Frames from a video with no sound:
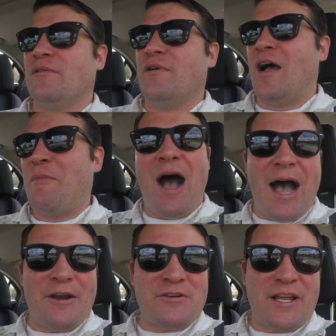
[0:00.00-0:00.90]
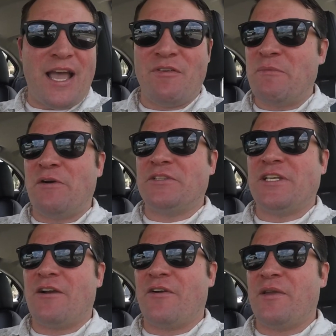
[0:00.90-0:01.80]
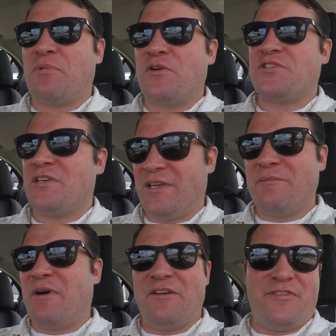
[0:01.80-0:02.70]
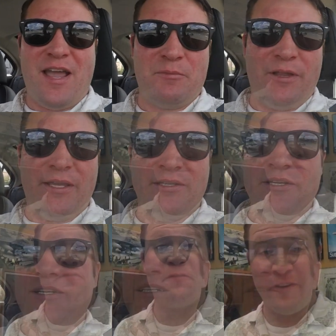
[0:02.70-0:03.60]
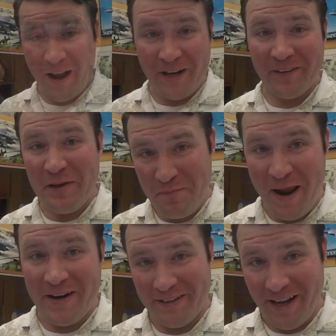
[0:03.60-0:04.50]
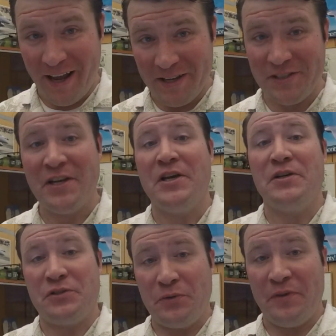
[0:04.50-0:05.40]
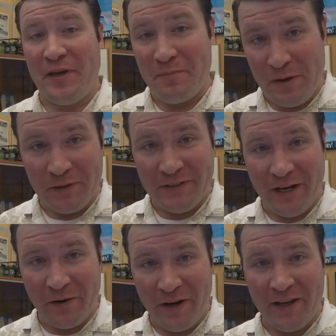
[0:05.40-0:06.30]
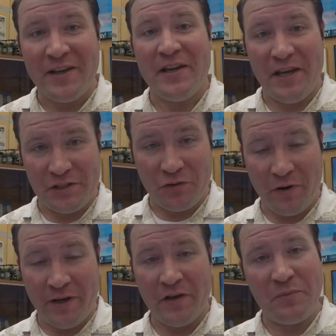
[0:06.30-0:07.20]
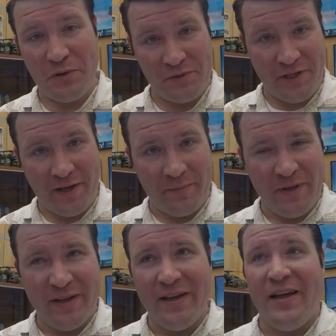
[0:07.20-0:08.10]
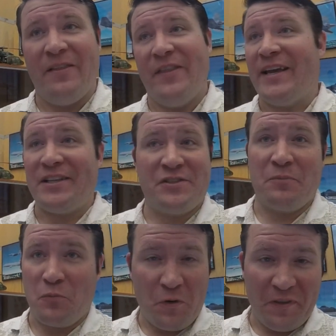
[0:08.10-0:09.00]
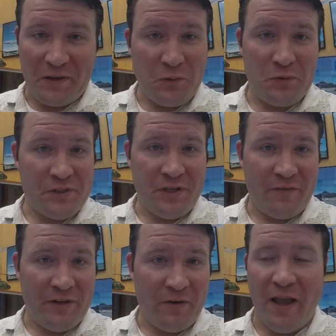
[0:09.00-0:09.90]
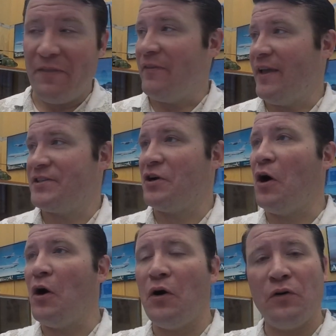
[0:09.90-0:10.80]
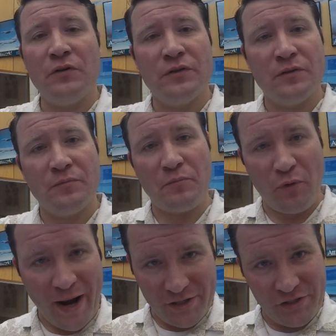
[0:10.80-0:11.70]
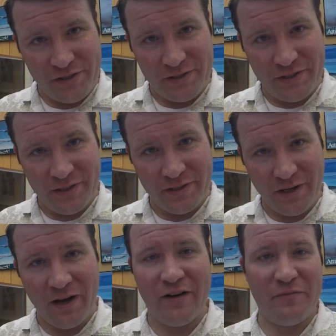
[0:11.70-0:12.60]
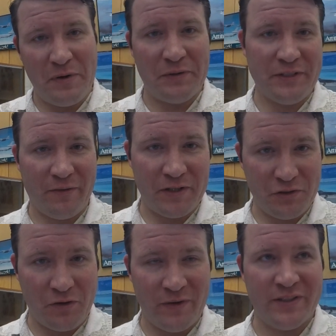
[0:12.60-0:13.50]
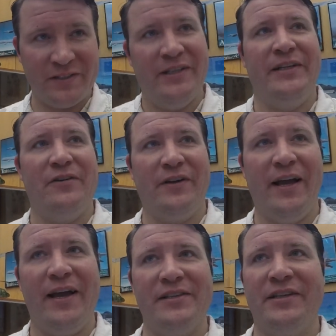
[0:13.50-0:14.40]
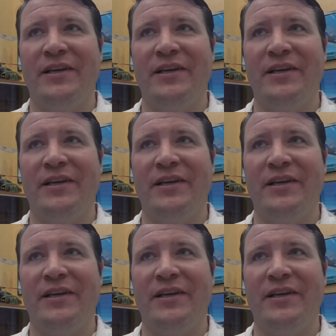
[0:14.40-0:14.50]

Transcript: I'm honored to have a military person in my family. Finally made it, guys, to the Military History Museum. They got some really cool stuff in here, and it's all branches of military services in here, guys.